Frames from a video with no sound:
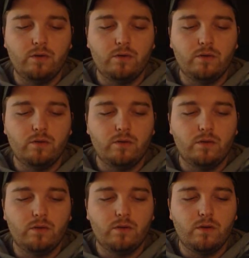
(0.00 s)

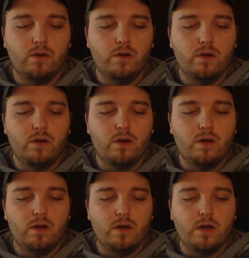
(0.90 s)

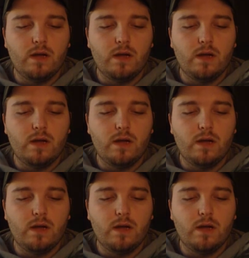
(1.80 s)
Nobody speaks.